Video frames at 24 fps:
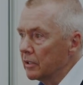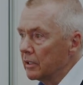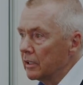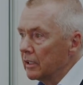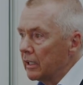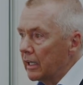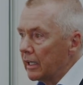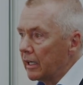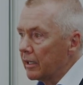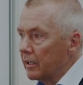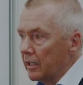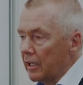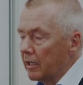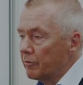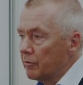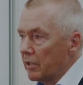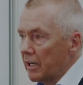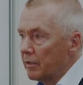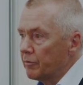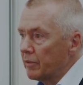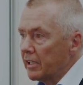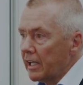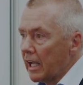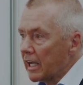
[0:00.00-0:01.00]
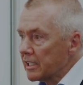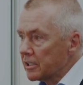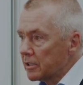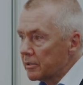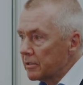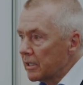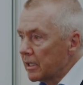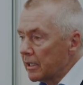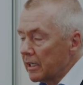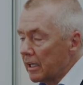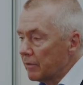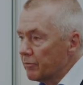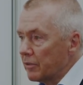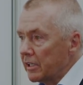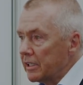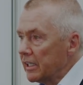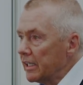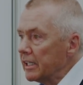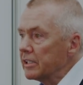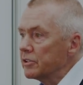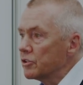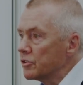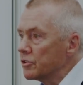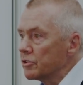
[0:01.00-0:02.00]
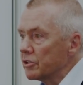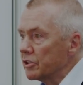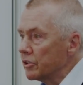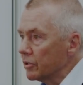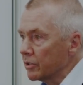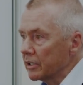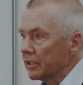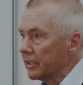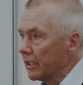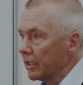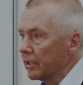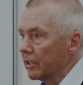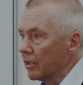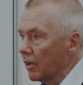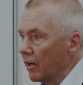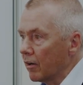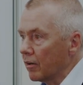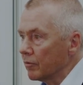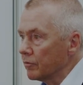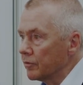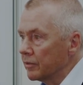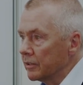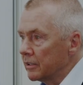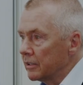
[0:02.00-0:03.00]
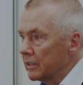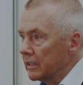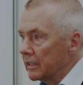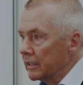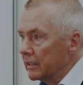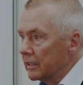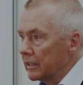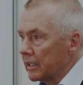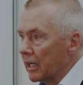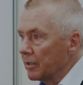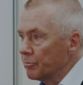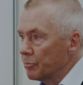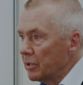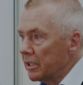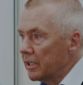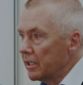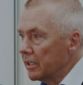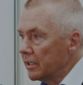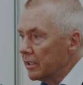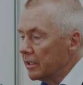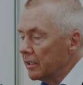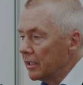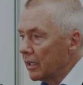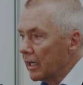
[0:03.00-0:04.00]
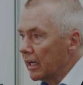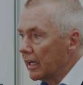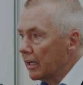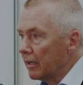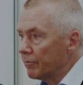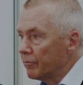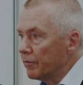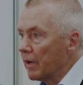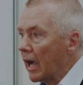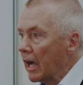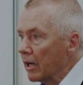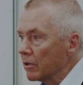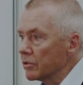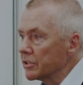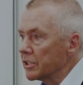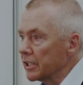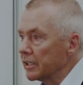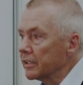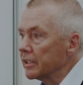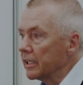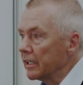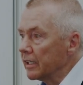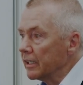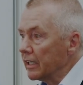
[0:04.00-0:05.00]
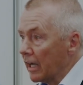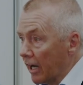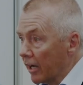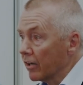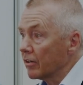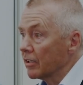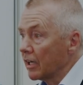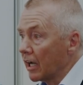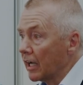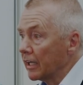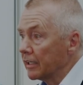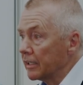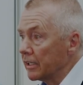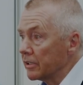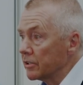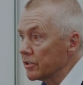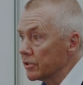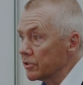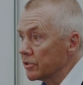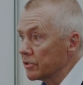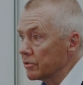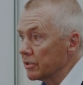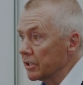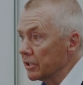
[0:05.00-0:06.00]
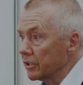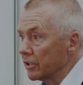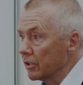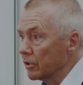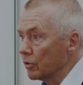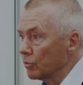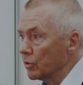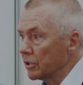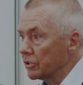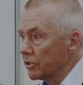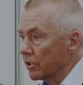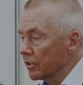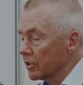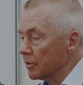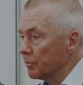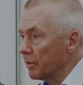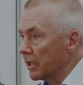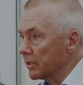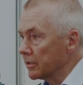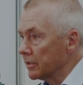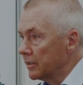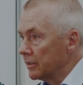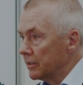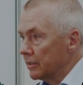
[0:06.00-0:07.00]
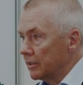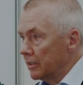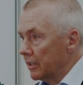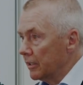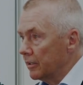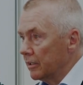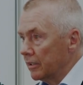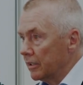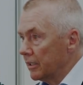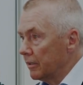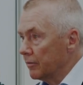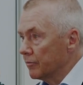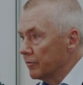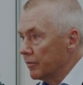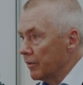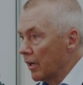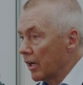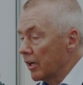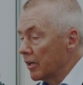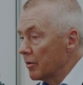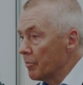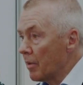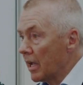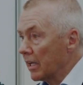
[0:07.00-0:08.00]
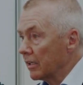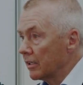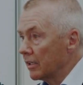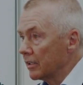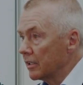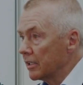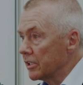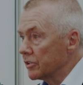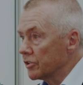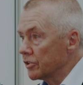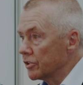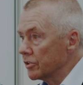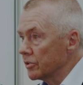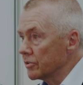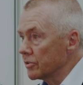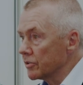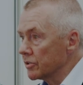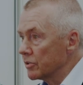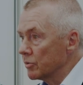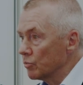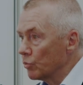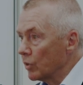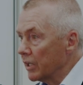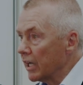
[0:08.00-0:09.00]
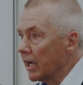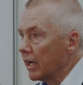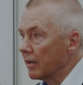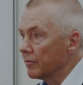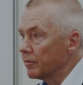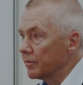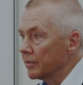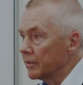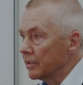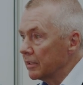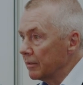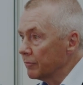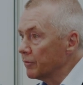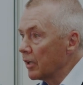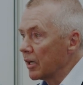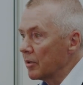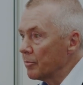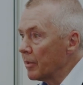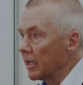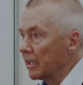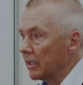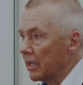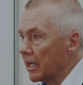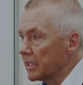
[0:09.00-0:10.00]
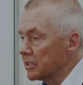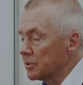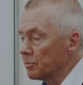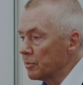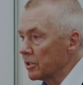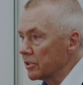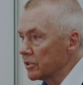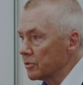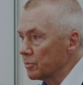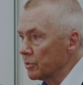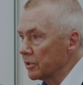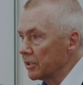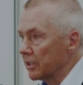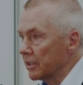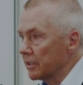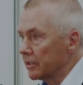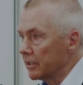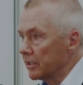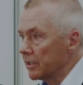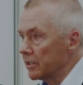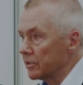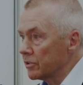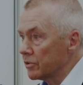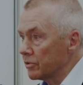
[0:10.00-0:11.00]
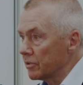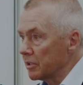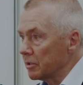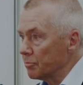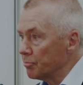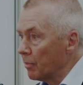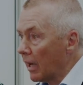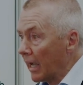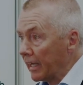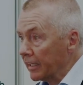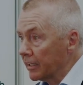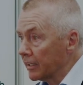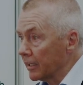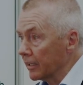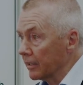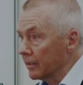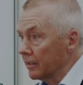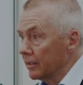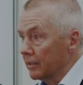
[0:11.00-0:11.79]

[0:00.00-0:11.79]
Every industry you can think of can be found in the airline industry. We talk about environmental issues. We have environmental experts within the industry. Banking,